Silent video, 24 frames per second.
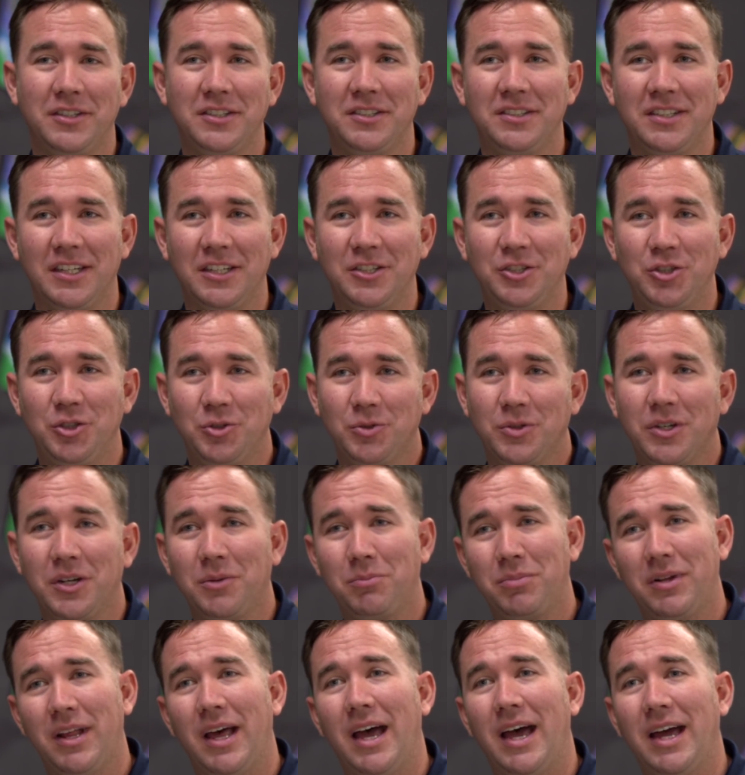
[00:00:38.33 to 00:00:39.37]
is that you could
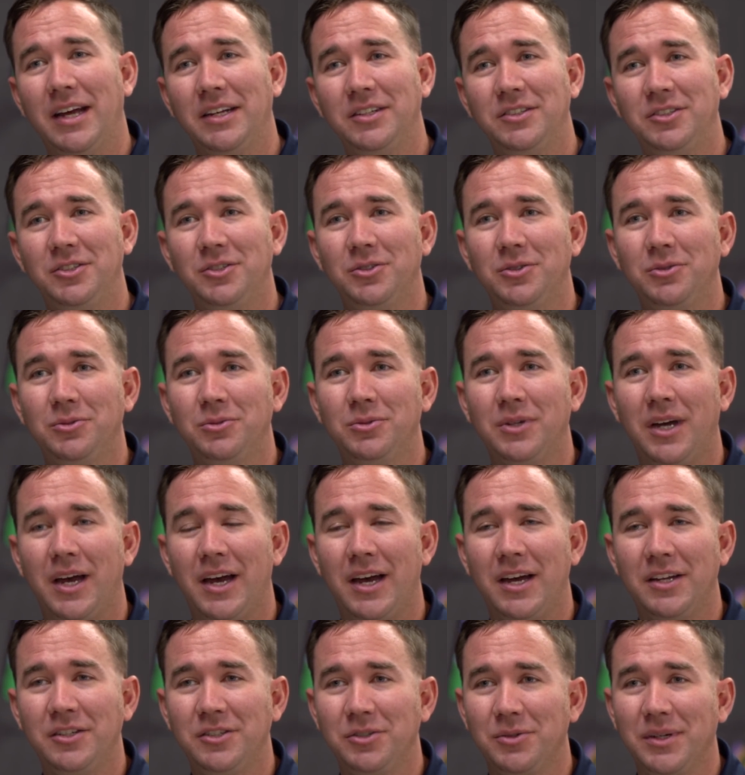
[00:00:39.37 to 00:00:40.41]
apply to
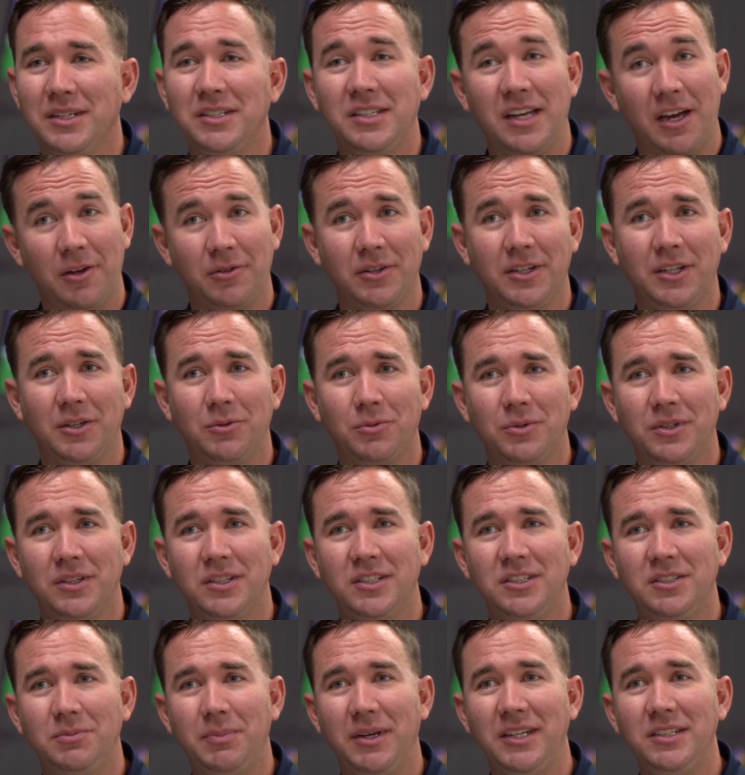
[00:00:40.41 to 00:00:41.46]
uh, do a downlink with
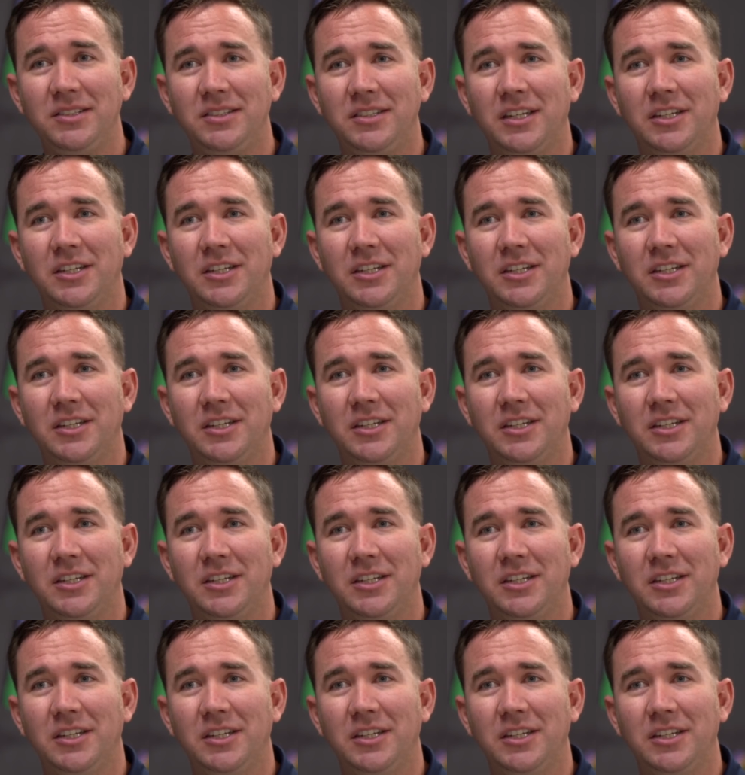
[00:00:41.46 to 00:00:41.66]
the space